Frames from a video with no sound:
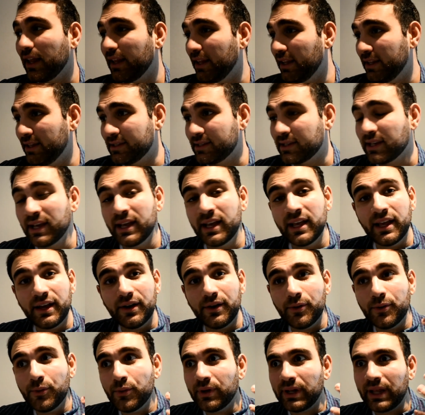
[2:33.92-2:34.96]
is
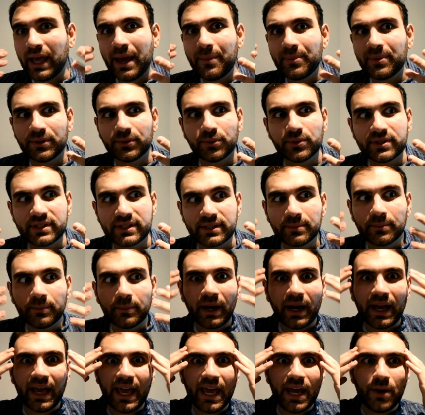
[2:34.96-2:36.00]
all that happened was
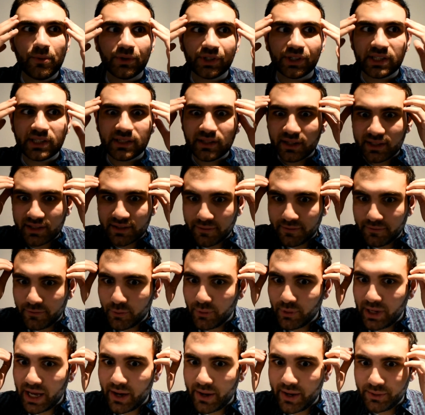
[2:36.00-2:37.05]
my hair would just start to
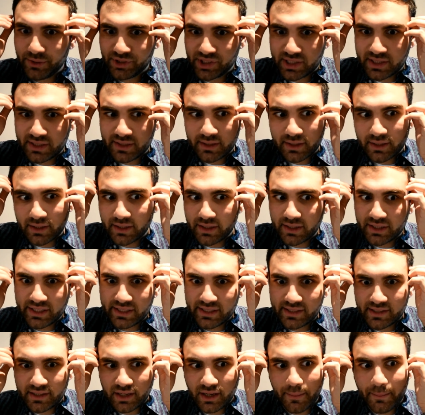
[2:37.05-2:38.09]
fall out. It would just
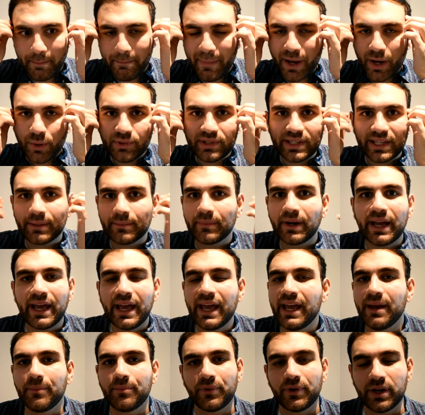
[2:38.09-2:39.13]
start melting my
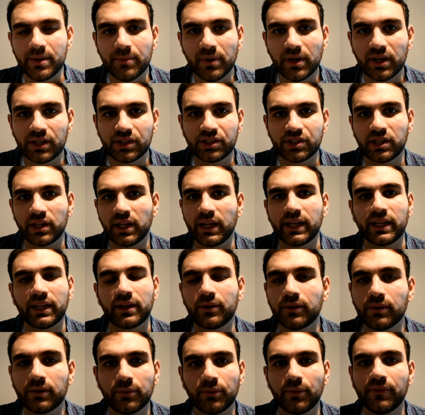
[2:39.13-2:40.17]
hair pretty much, like
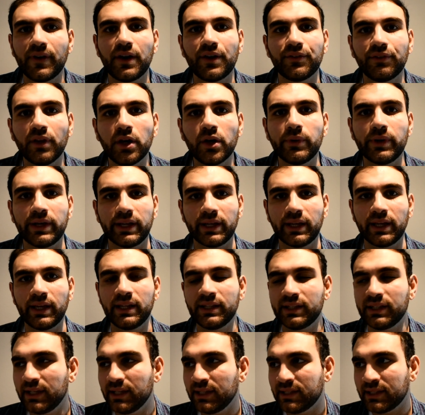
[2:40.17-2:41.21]
without knowing.
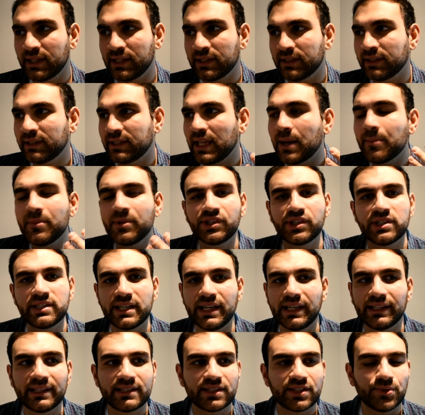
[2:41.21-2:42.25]
It damages
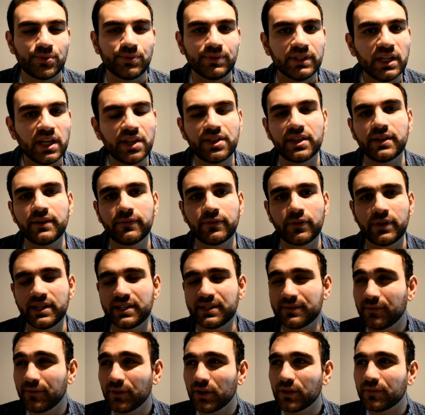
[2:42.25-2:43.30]
it, it doesn't do nothing for it.
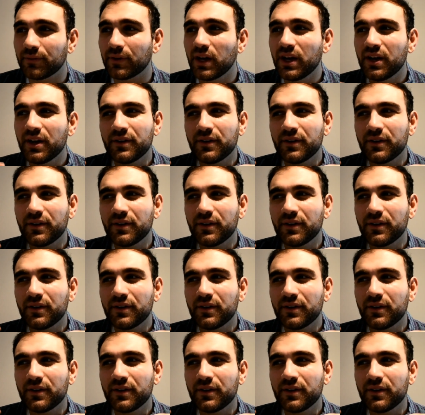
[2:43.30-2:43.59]
It's full of